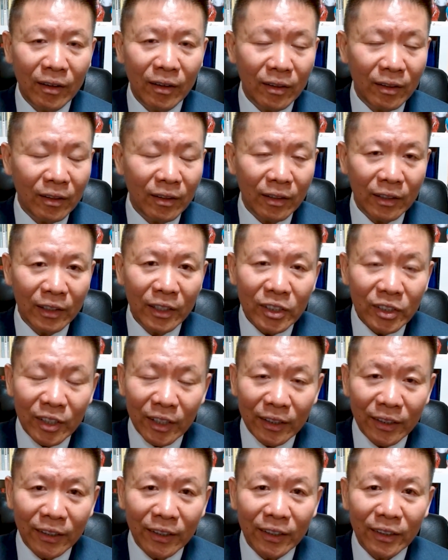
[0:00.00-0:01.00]

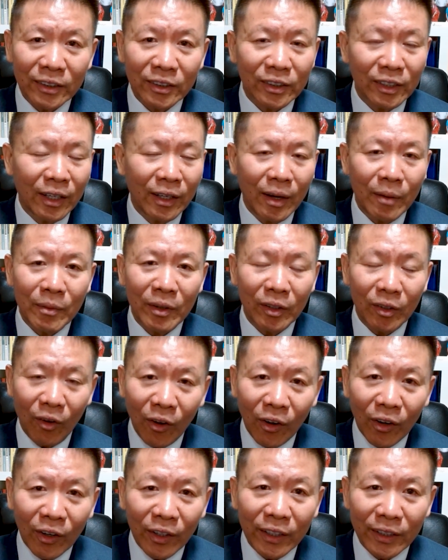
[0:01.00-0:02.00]
listeners, the
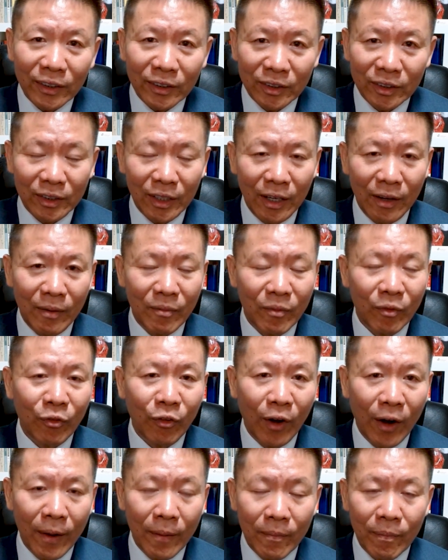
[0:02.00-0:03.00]
audience
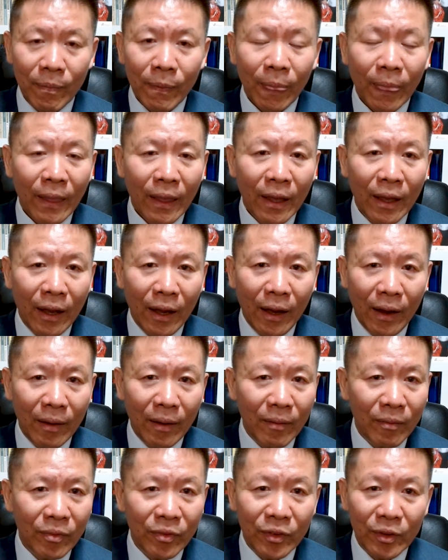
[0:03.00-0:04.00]
from
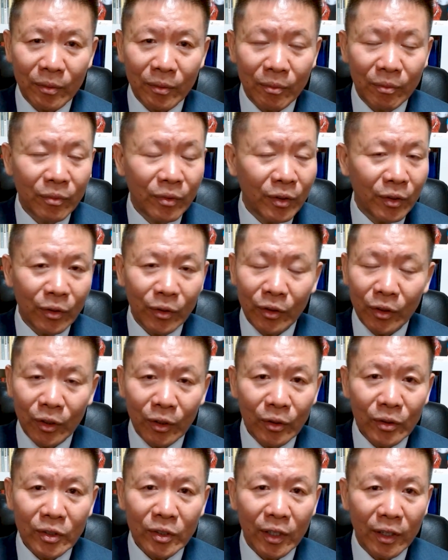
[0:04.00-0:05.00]

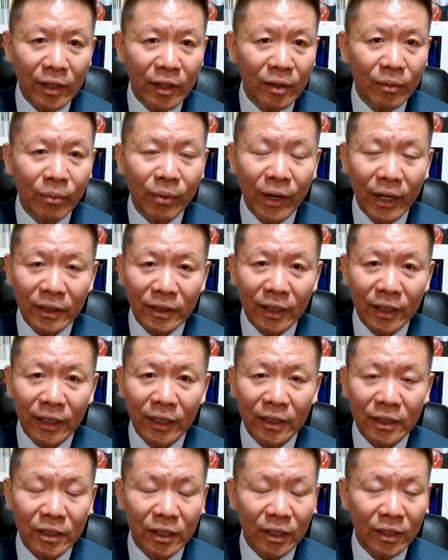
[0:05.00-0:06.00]
those in the
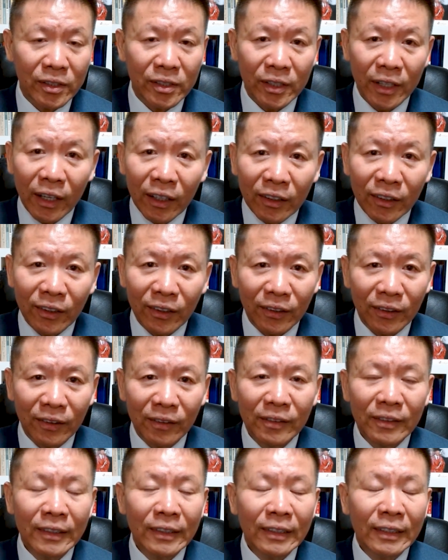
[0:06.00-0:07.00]
president
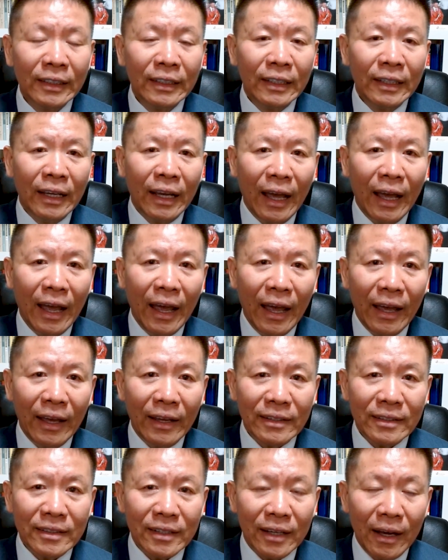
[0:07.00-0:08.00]
circle.
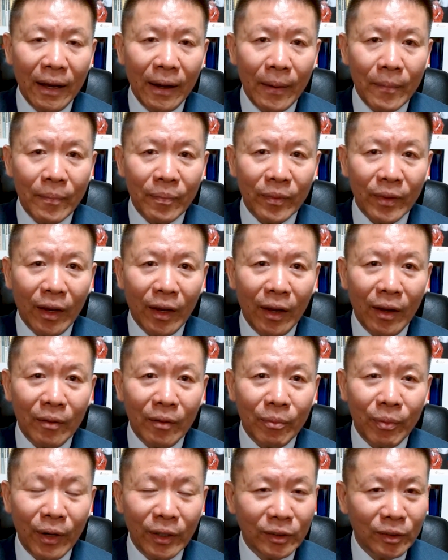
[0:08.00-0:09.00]
And
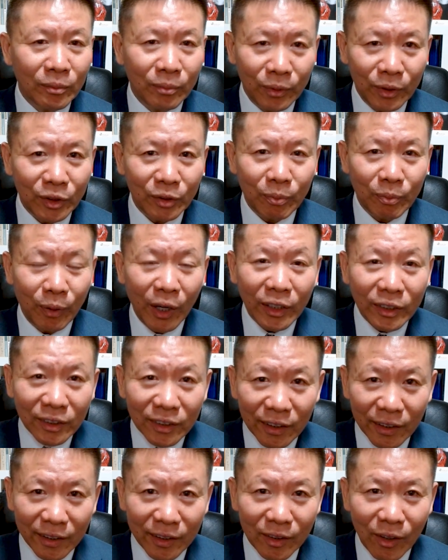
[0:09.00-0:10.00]
President Bush
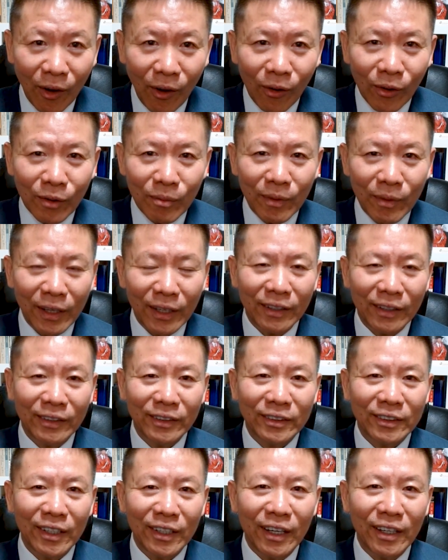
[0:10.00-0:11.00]
personally told me, he
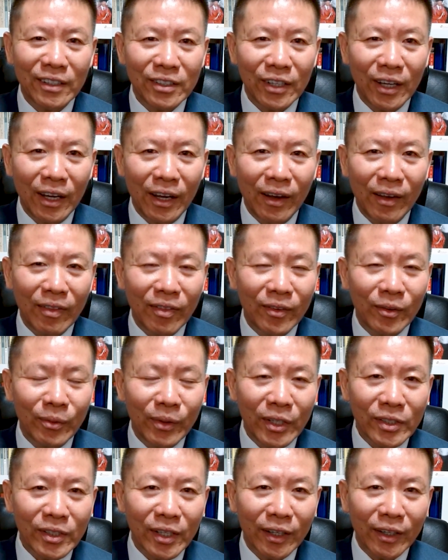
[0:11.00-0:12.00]
said the
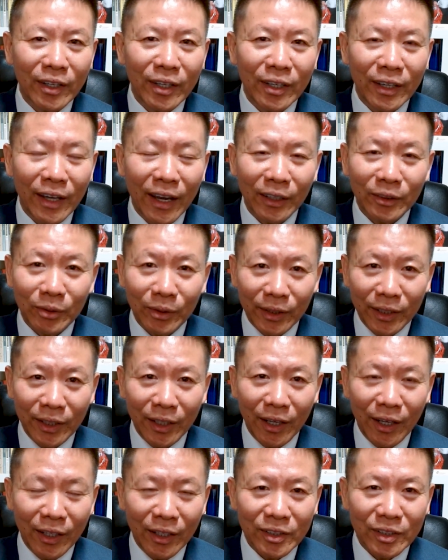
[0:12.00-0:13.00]
reason he actually
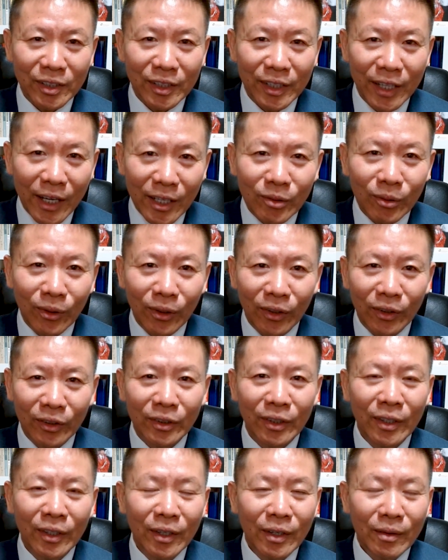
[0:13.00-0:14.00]
scheduled
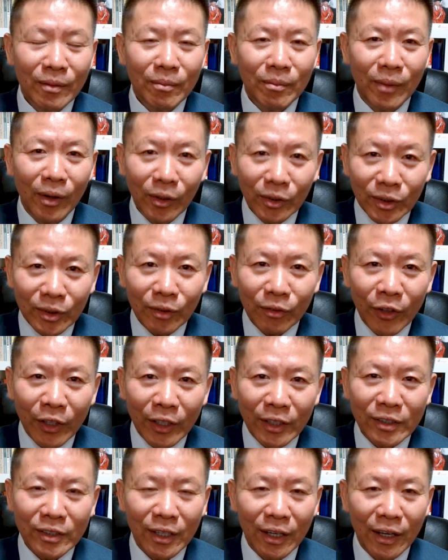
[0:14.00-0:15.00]
most of his